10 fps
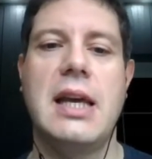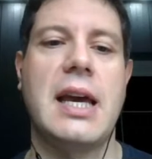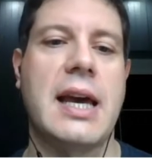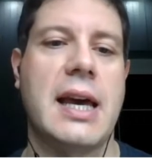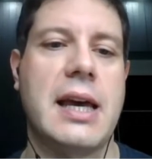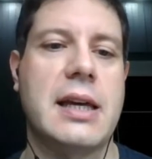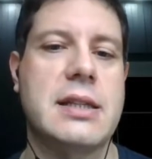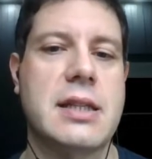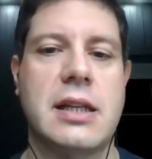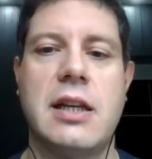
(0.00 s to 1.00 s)

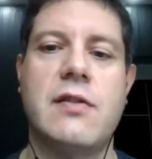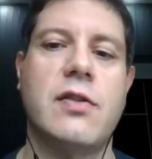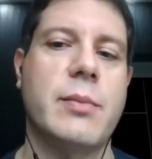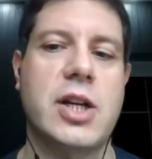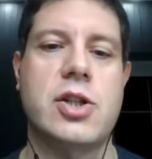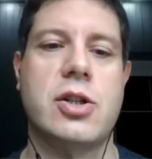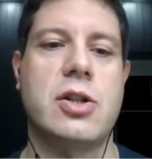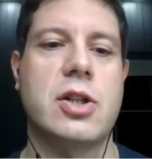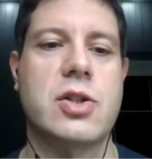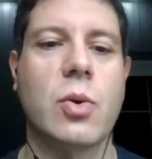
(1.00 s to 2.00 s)
as an information
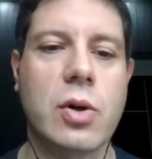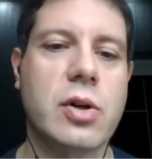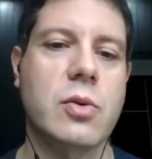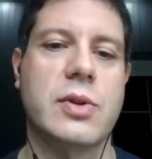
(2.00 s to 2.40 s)
disorder